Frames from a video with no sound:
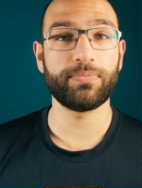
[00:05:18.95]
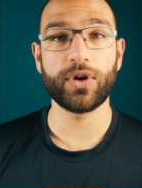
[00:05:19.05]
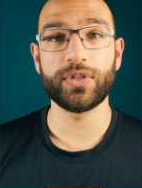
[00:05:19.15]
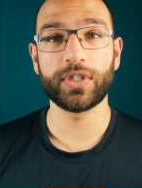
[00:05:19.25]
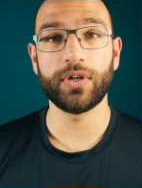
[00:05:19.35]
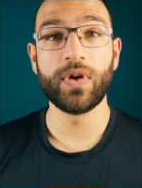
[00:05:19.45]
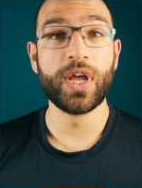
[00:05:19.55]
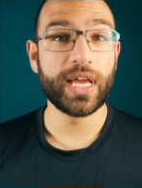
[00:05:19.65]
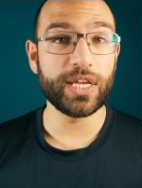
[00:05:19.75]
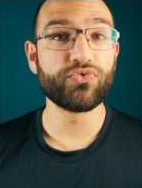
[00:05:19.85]
protocol
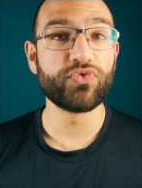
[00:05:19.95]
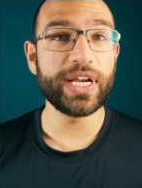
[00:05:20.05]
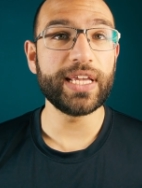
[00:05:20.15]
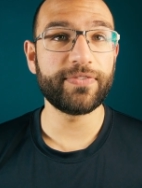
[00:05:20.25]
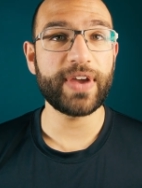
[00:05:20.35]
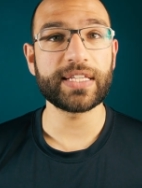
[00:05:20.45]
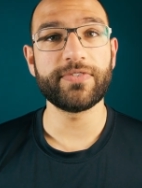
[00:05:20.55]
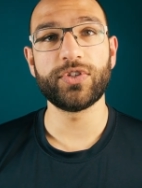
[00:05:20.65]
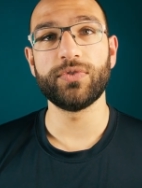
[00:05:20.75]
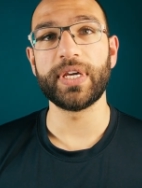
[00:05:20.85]
is really
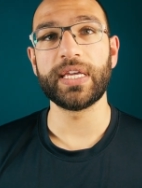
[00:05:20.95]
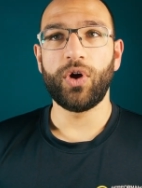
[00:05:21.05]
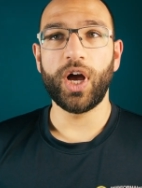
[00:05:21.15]
effective to me.